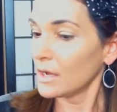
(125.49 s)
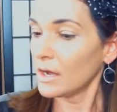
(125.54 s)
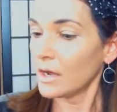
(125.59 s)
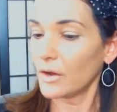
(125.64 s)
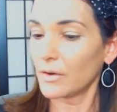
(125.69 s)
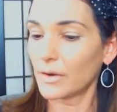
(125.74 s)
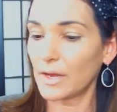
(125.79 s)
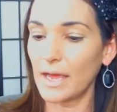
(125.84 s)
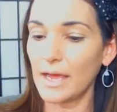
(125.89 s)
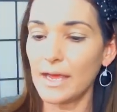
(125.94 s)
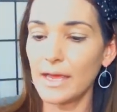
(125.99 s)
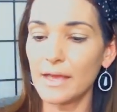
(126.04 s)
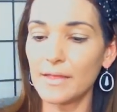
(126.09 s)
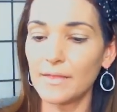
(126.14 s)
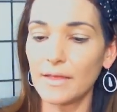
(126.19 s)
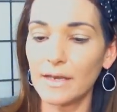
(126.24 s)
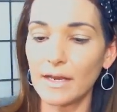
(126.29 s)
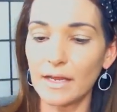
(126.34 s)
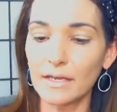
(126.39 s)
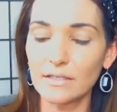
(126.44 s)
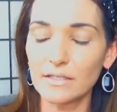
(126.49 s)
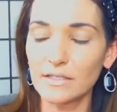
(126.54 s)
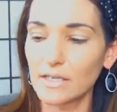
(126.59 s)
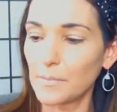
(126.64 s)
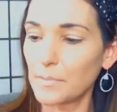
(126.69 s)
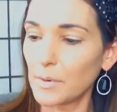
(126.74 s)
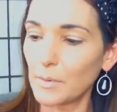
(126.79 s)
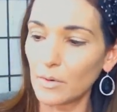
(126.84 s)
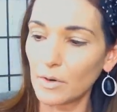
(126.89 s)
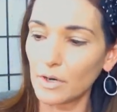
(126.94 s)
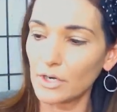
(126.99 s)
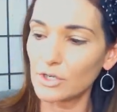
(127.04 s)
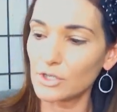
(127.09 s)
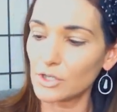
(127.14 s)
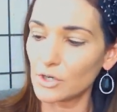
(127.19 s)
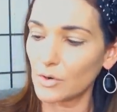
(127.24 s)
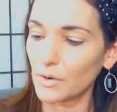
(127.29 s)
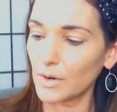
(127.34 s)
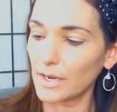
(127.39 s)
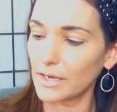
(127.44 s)
Okay, and the next step I'm going to
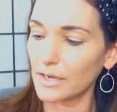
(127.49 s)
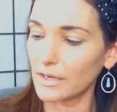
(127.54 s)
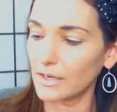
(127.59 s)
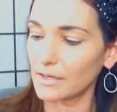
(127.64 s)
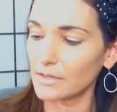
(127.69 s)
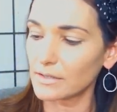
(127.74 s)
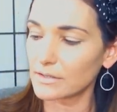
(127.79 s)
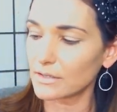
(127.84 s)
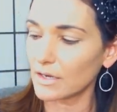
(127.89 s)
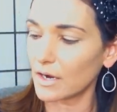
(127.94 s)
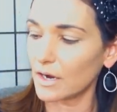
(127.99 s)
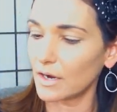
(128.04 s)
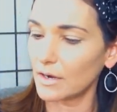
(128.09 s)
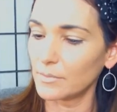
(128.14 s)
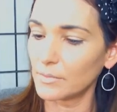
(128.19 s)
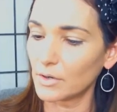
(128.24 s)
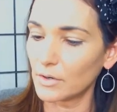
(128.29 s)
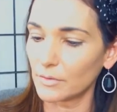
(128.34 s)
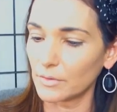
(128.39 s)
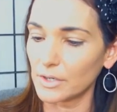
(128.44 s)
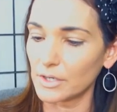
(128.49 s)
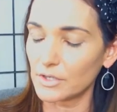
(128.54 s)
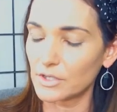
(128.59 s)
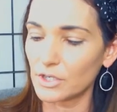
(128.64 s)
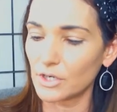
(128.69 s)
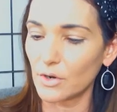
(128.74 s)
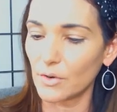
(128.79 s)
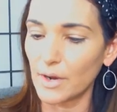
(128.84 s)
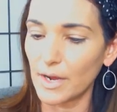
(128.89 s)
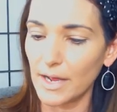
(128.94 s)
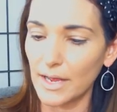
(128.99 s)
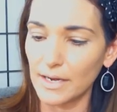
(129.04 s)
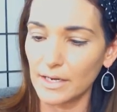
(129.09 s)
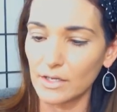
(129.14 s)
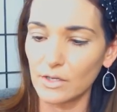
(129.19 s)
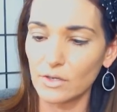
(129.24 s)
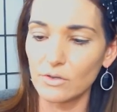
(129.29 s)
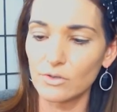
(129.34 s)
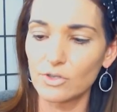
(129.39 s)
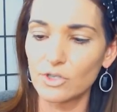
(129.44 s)
do is I'm going to go ahead
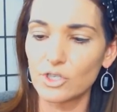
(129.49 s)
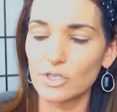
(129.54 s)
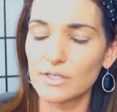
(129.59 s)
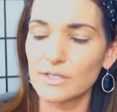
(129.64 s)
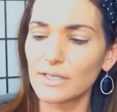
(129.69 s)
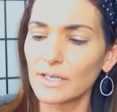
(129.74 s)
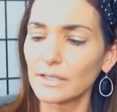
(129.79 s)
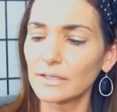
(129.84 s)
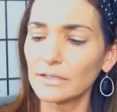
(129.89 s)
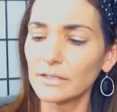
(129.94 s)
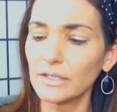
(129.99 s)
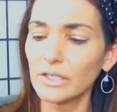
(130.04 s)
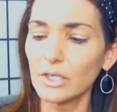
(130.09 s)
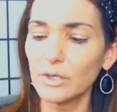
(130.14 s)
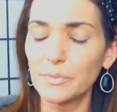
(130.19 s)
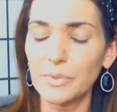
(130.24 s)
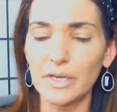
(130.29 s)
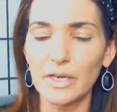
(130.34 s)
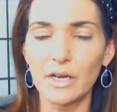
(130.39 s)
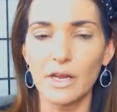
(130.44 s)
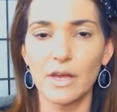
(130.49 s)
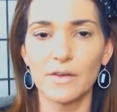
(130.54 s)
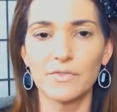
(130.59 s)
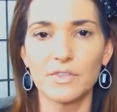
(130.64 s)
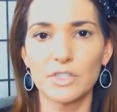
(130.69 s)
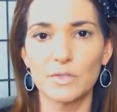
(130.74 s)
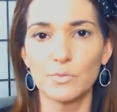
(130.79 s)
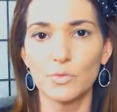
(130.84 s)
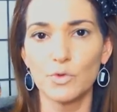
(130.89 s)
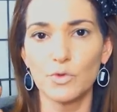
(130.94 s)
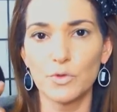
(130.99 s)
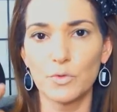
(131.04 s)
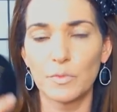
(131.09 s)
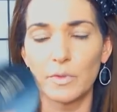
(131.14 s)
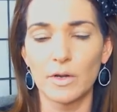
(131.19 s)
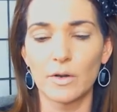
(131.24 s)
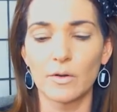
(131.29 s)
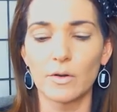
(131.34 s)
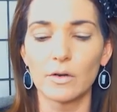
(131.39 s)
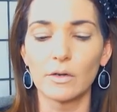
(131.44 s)
and use just a little bit of Smooth
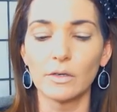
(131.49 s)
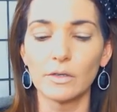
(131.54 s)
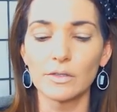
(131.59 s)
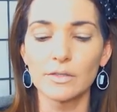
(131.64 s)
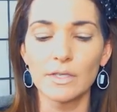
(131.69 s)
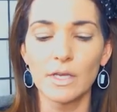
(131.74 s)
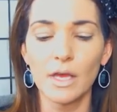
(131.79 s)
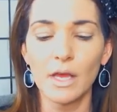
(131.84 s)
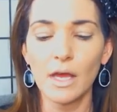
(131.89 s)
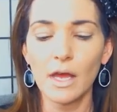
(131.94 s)
Minerals.